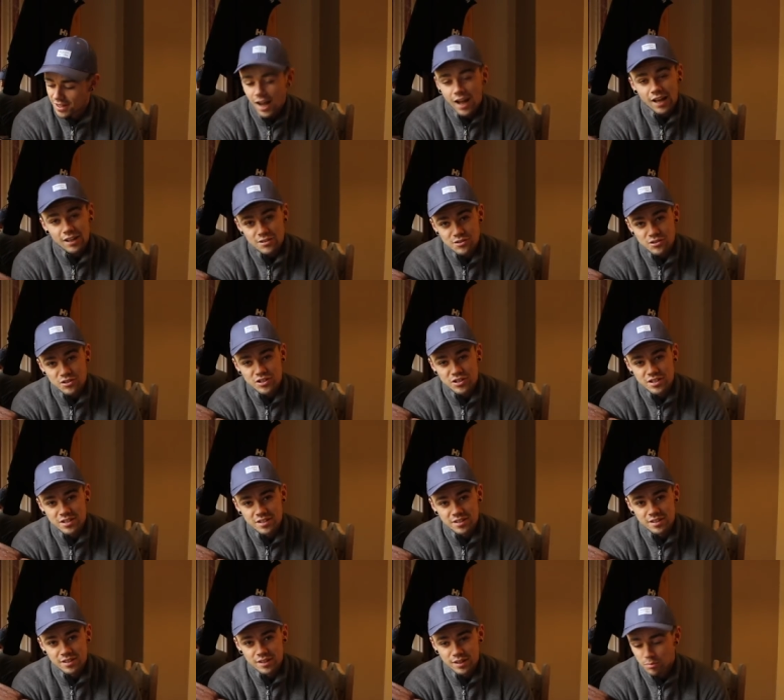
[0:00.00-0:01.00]
Ostrich
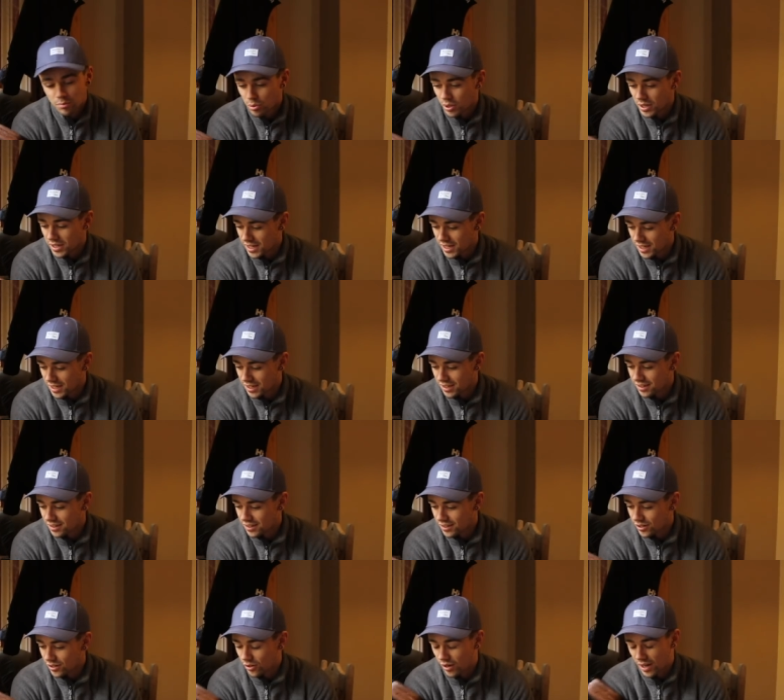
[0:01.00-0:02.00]
pretty key,
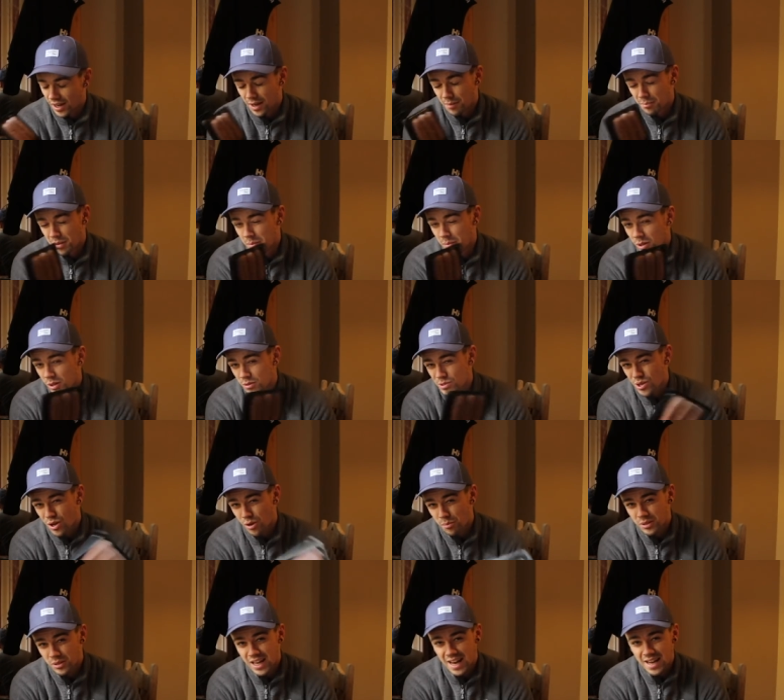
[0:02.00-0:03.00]
you know. And, and people always
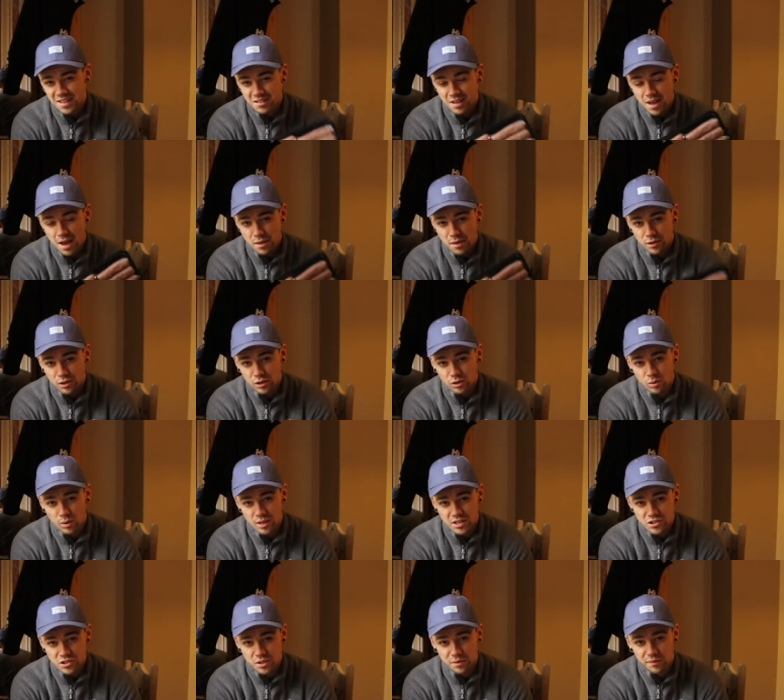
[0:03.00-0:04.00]
talk about the ethical
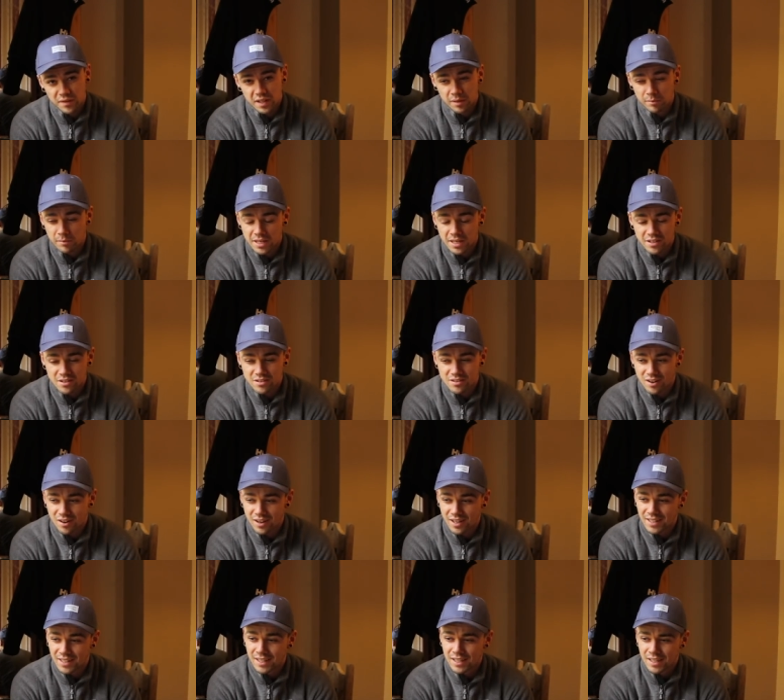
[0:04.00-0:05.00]
question of eating meat because they're
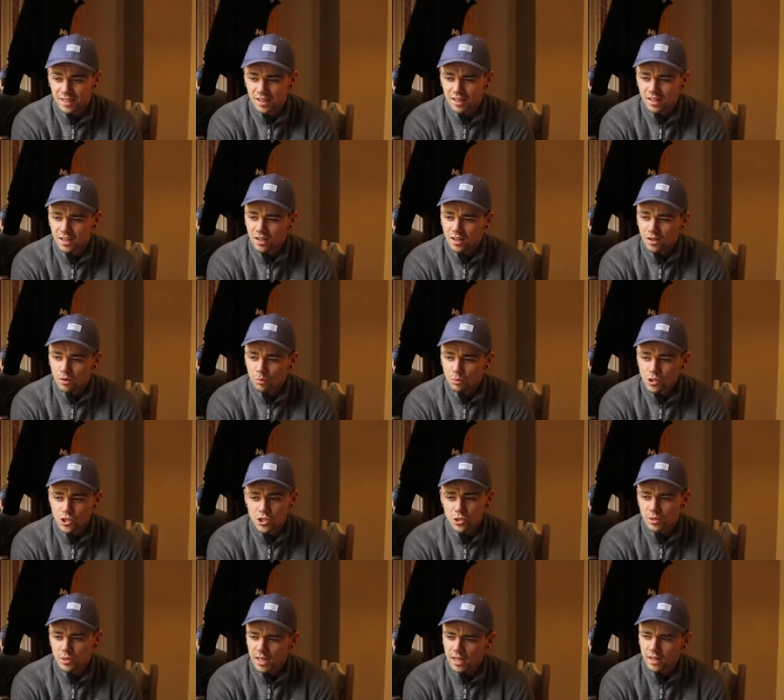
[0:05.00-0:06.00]
like, would
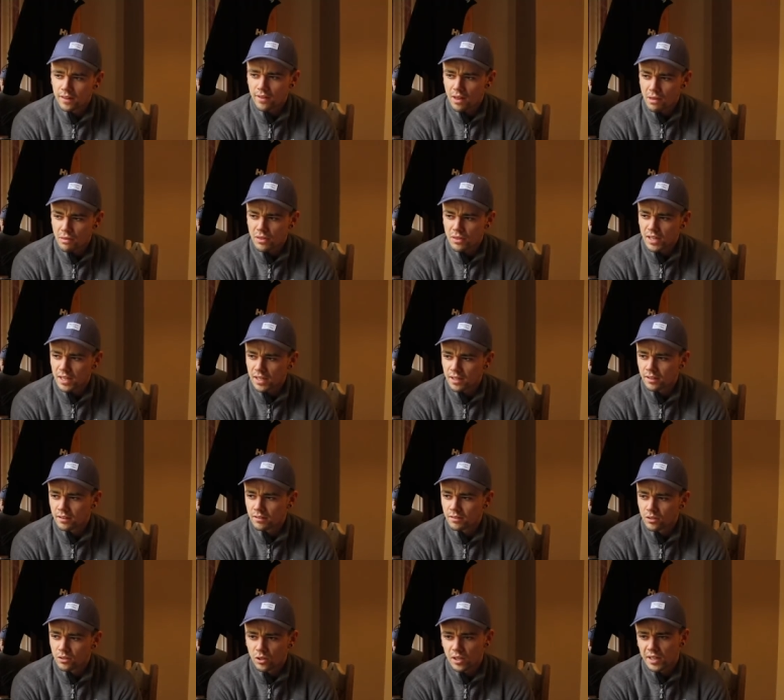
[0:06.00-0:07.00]
you kill that thing
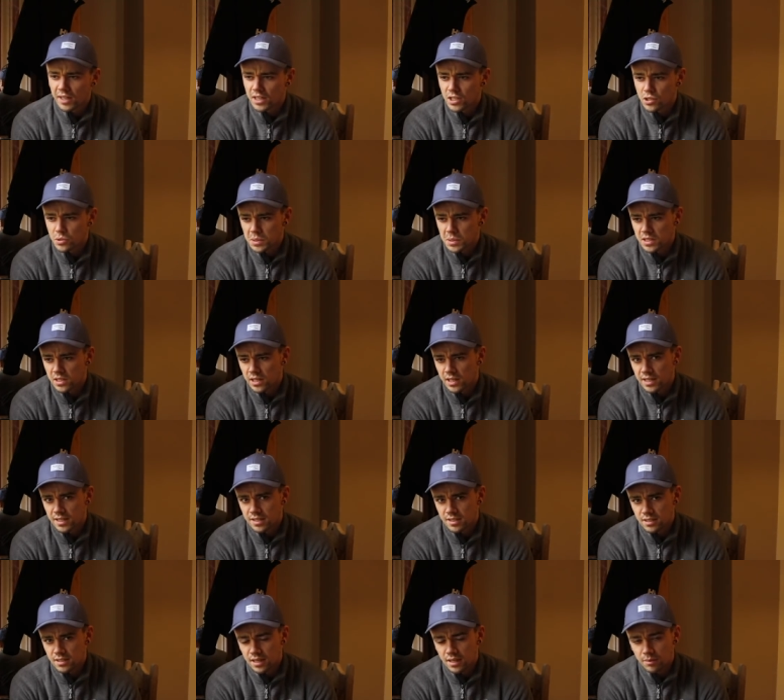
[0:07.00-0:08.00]
looking into its
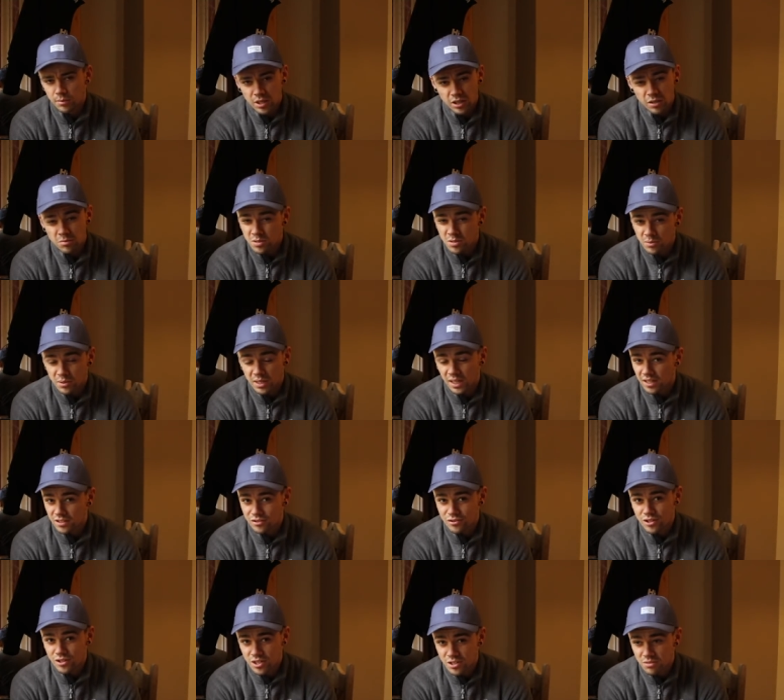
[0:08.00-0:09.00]
eyes? And when it comes to an
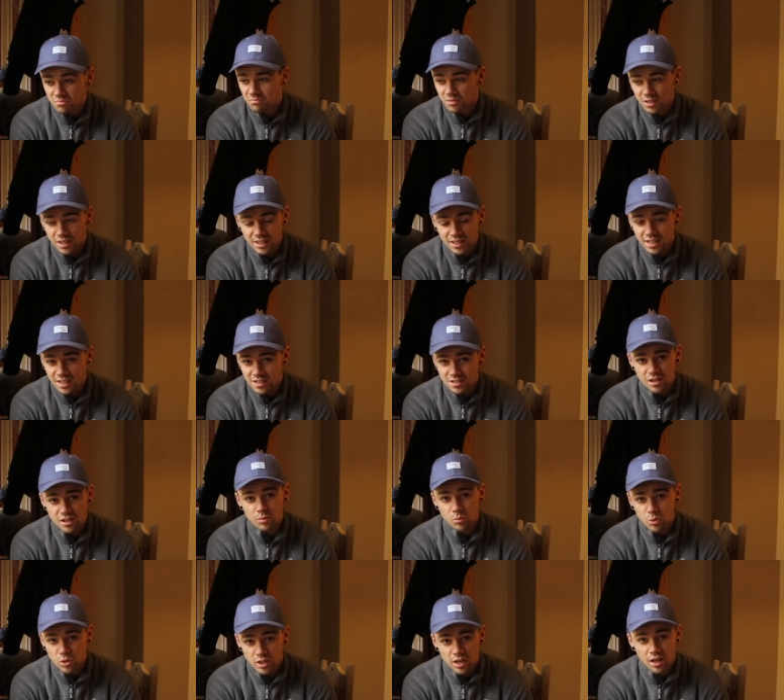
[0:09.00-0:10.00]
ostrich, yes, I
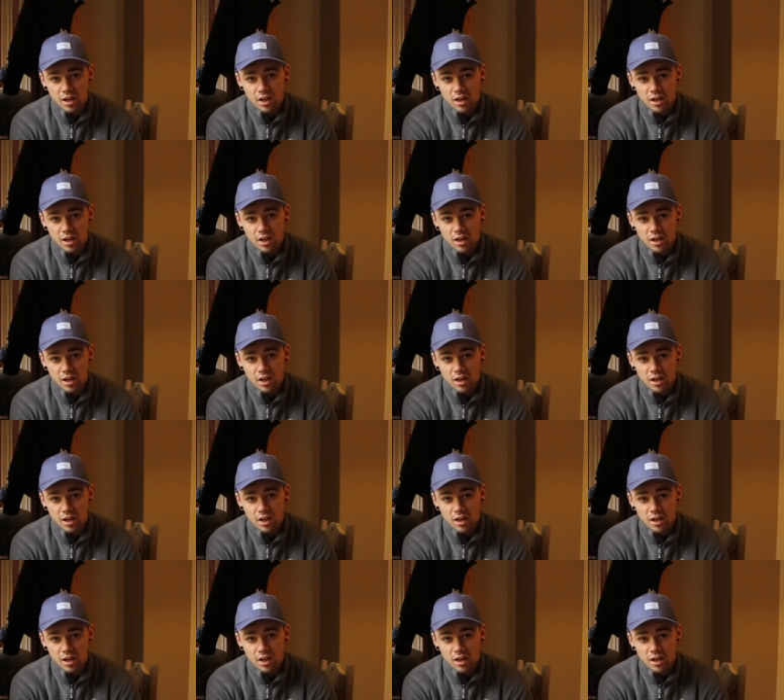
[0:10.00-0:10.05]
would.